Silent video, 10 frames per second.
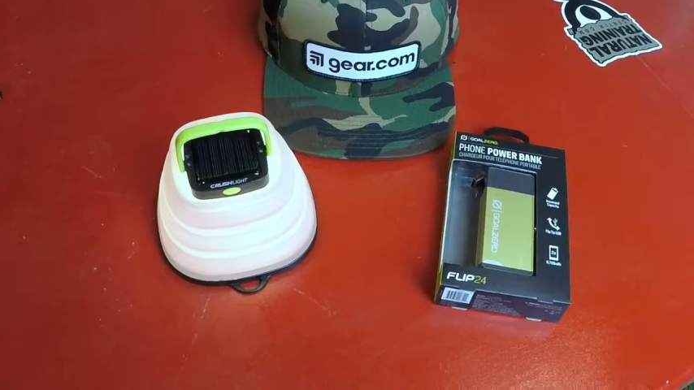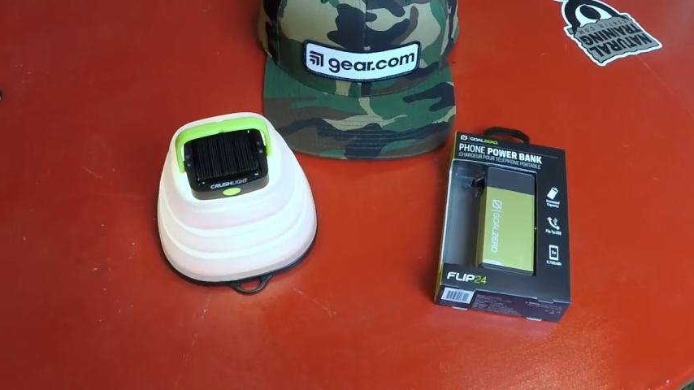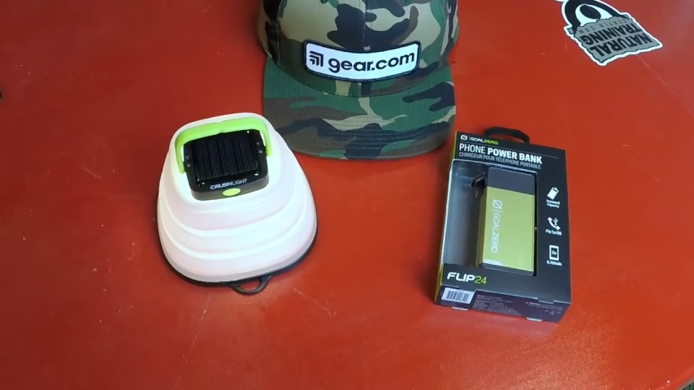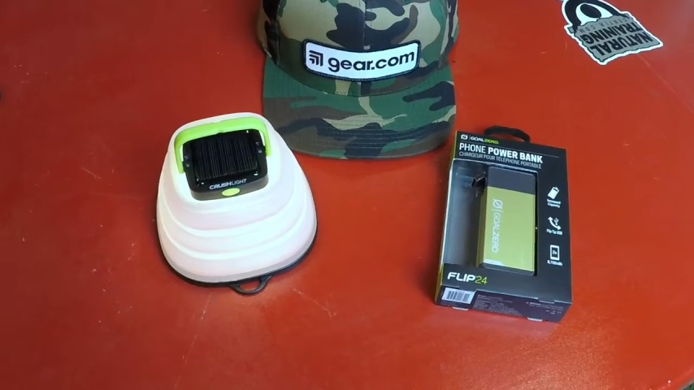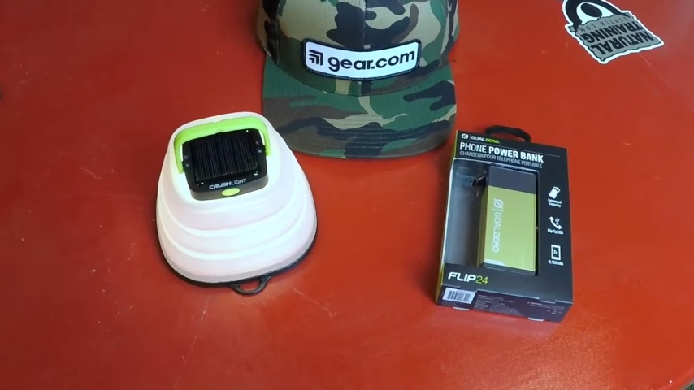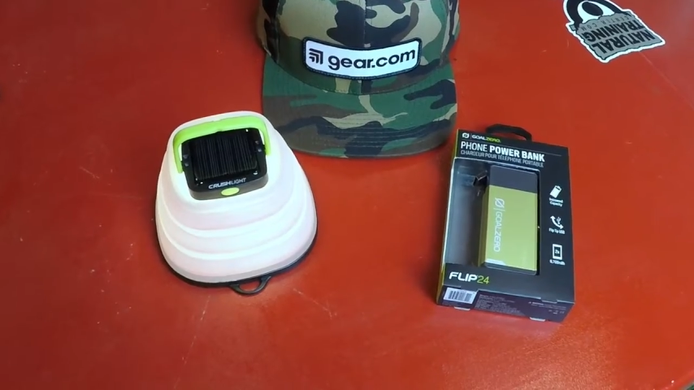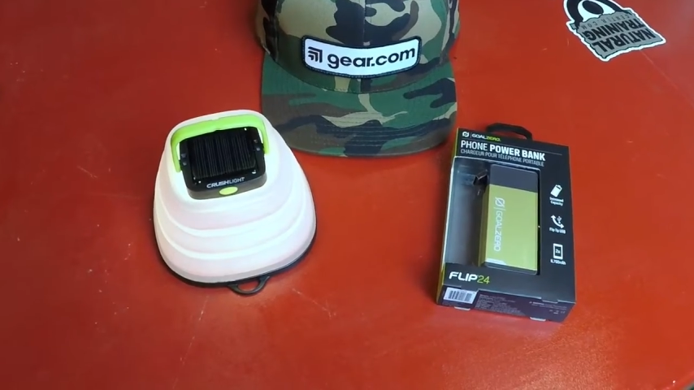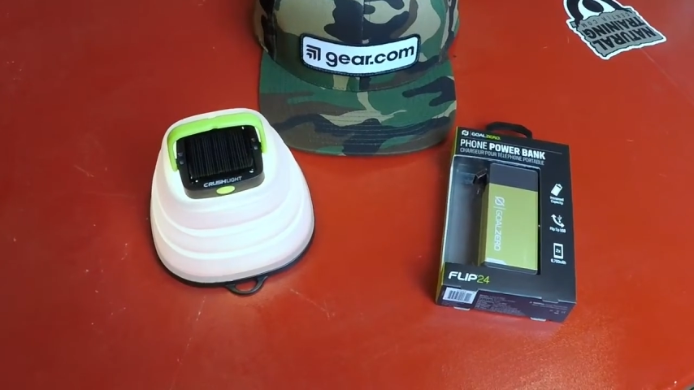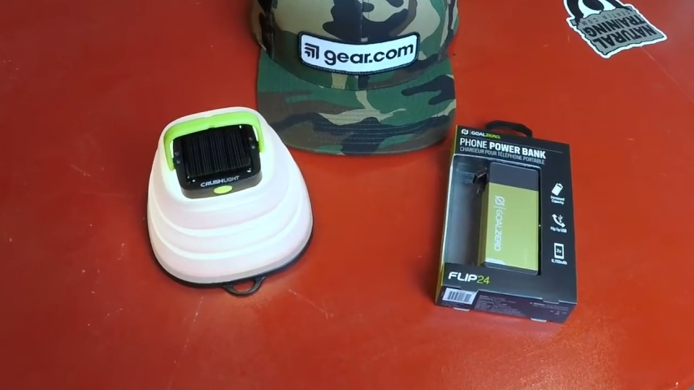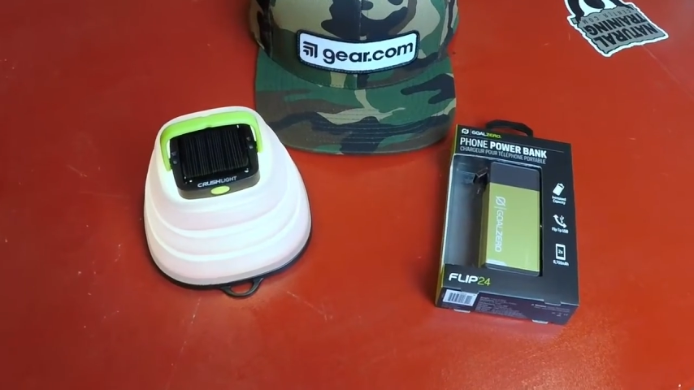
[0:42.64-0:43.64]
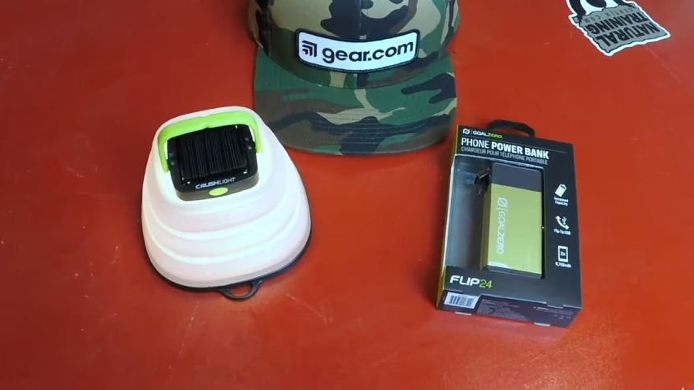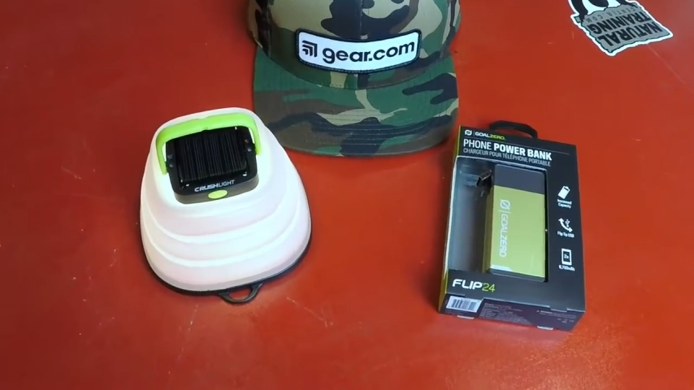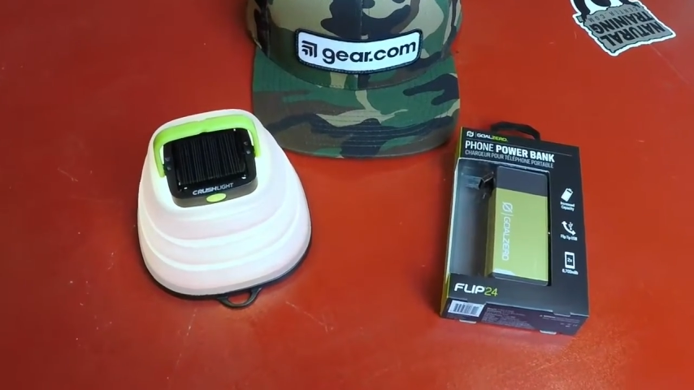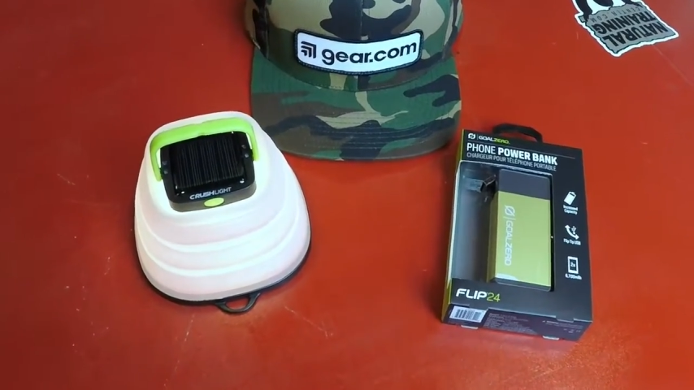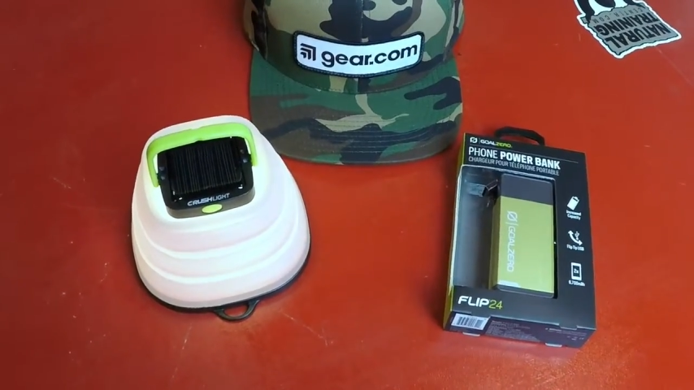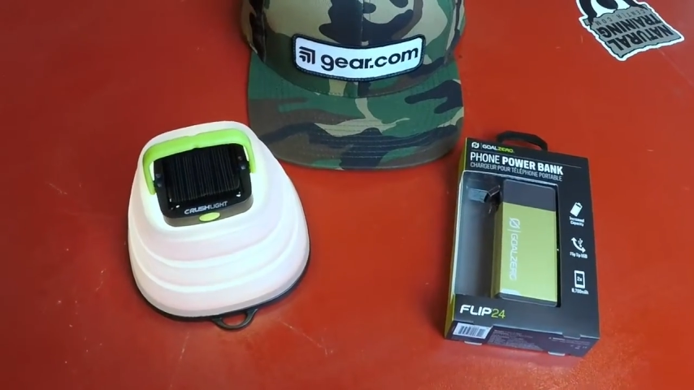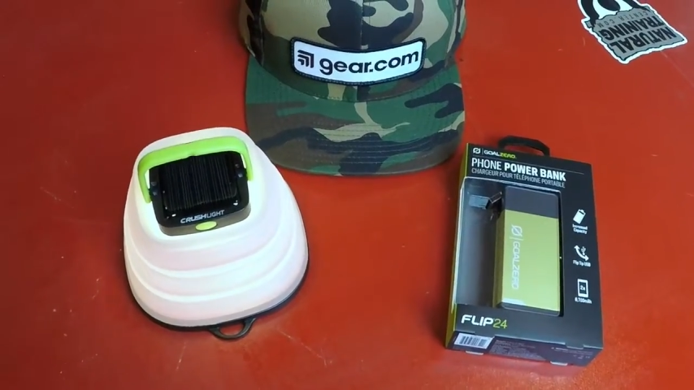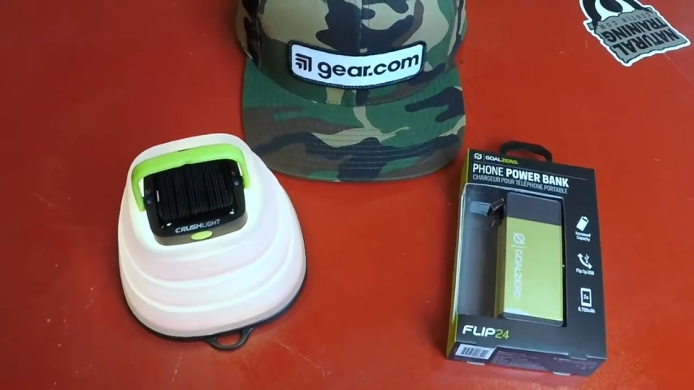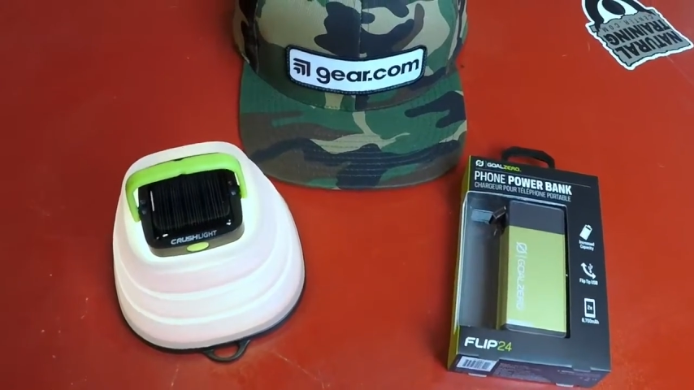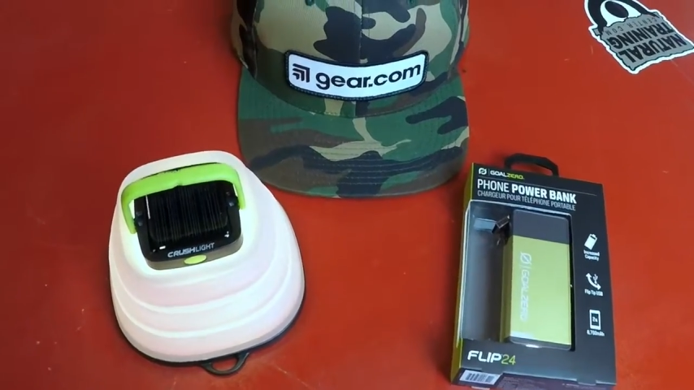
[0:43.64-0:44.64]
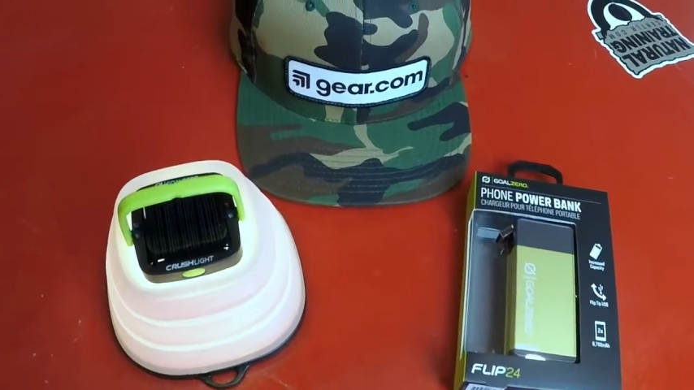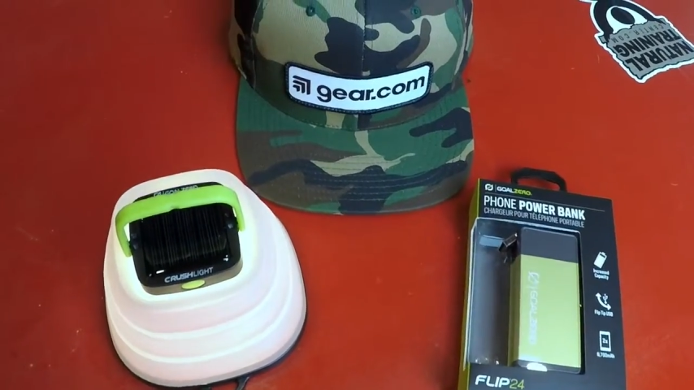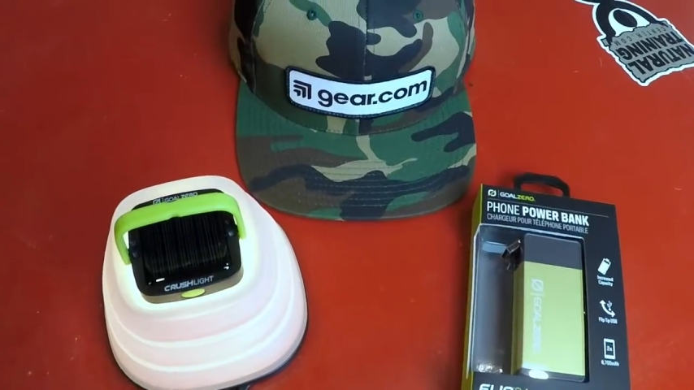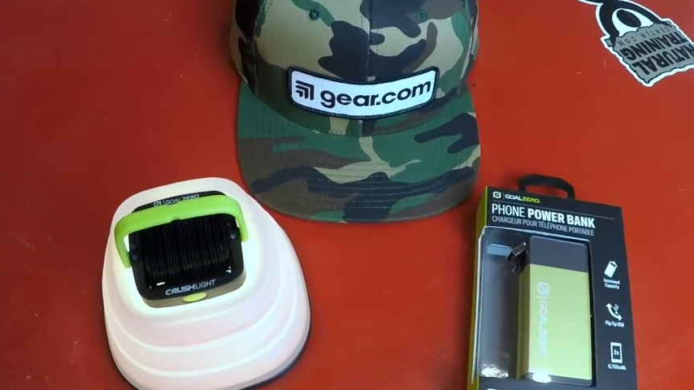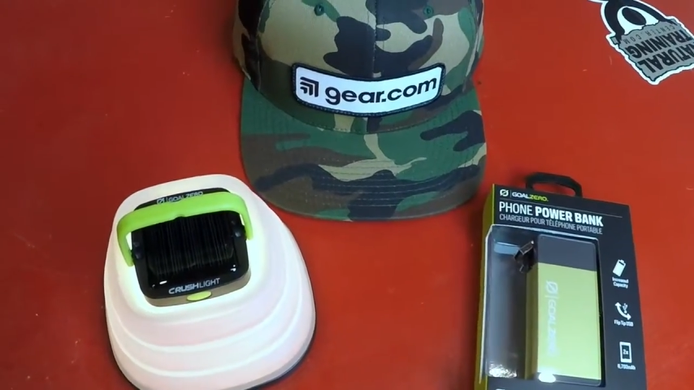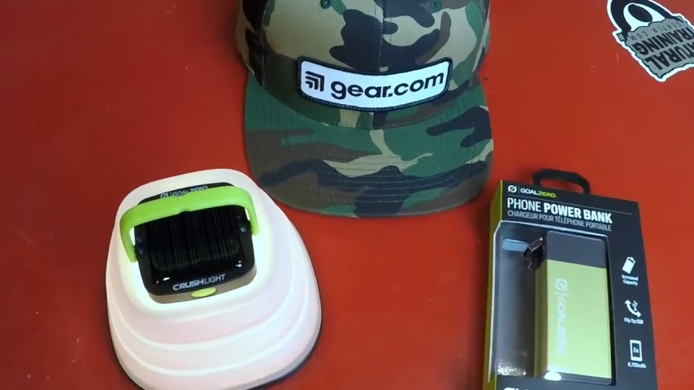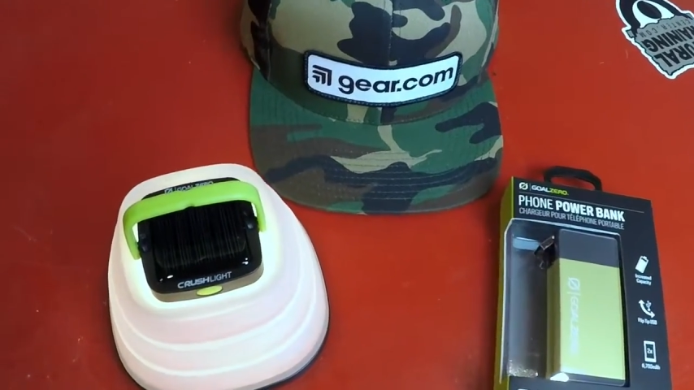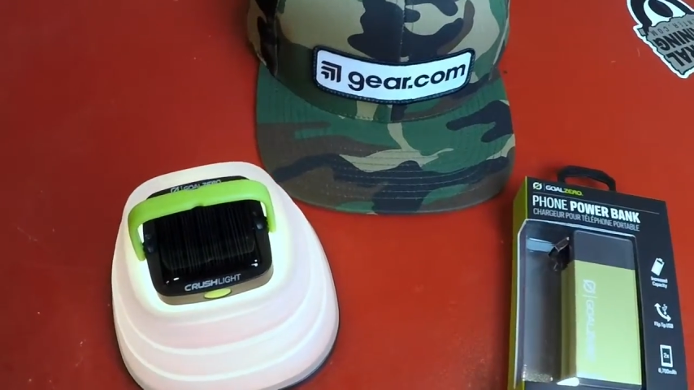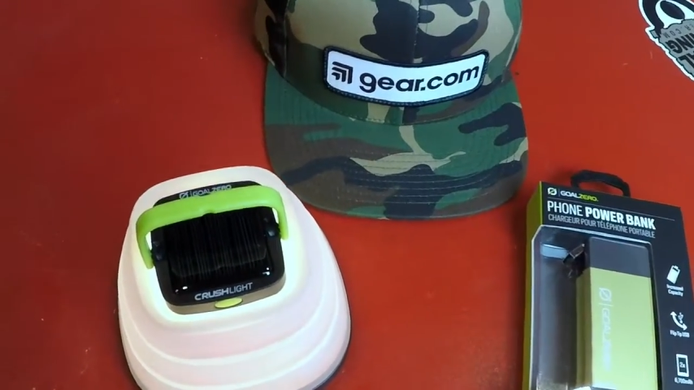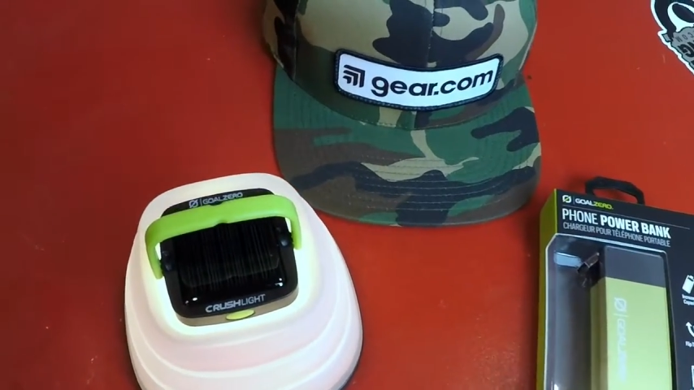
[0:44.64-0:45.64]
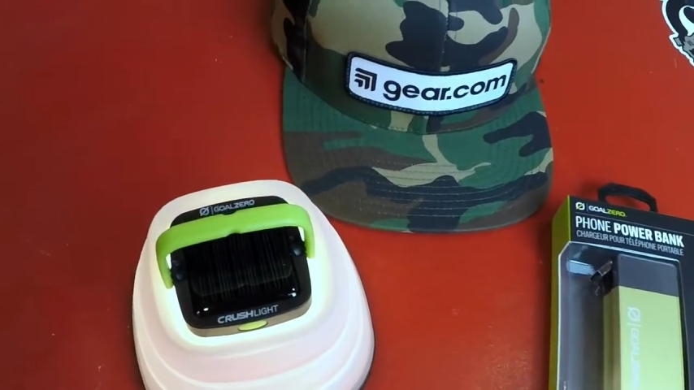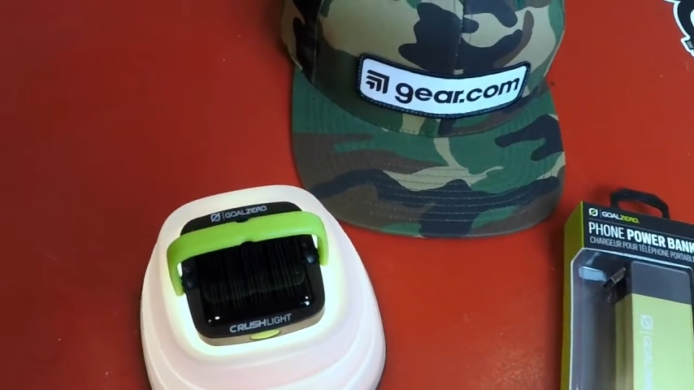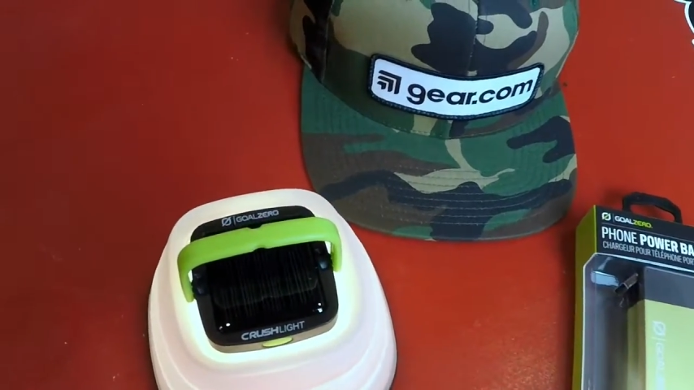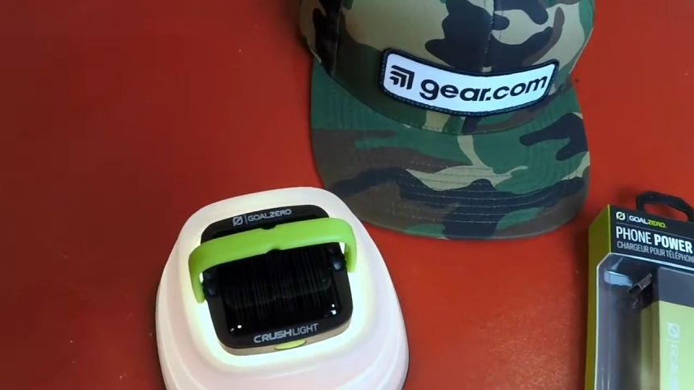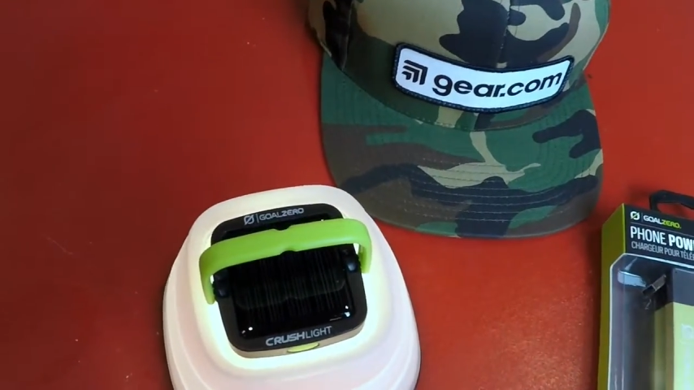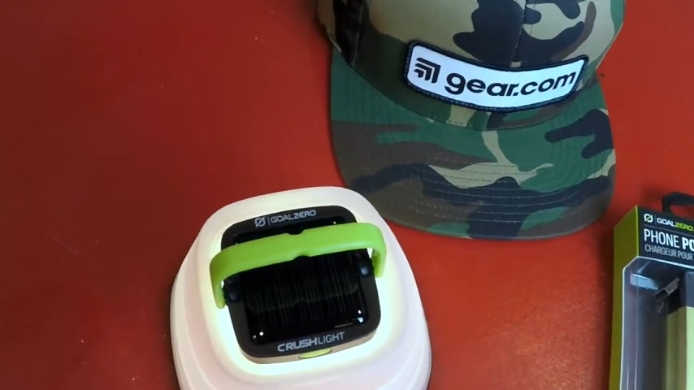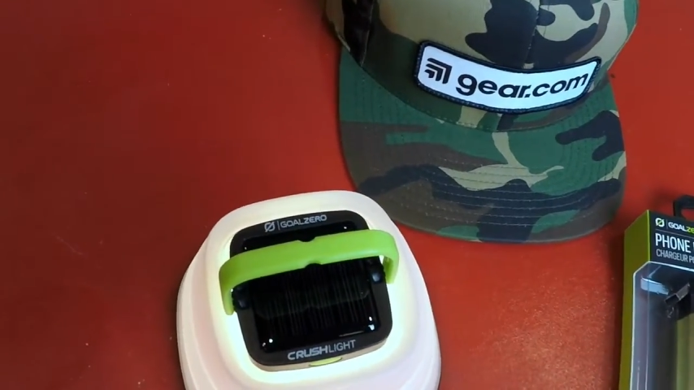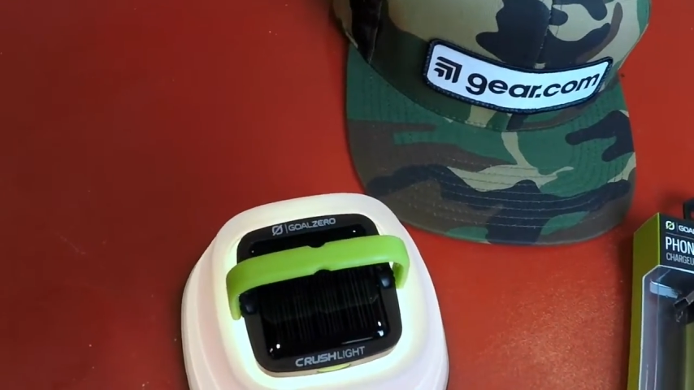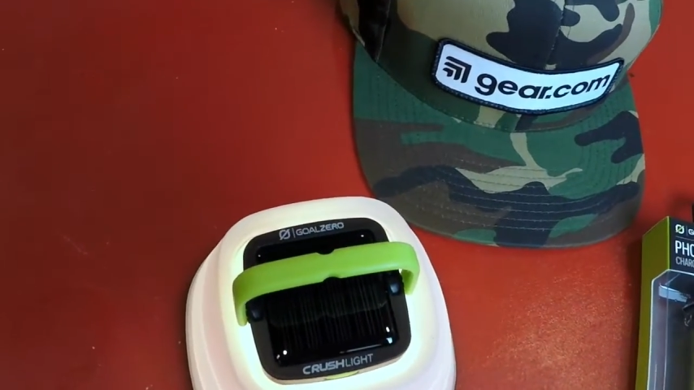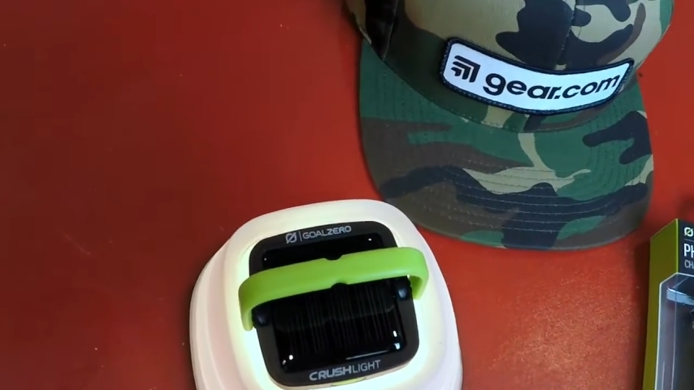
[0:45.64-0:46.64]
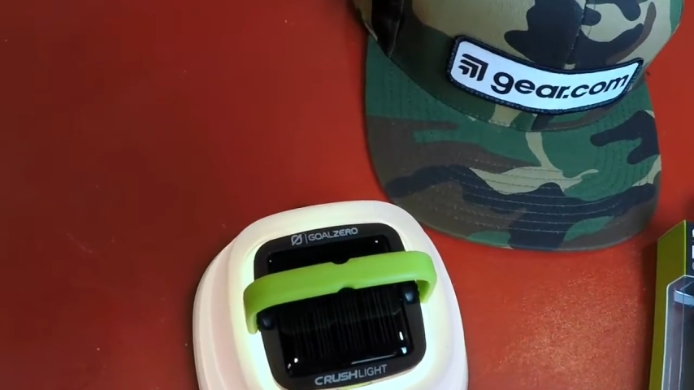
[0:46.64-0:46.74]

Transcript: No face is visible, so there are no lips to read.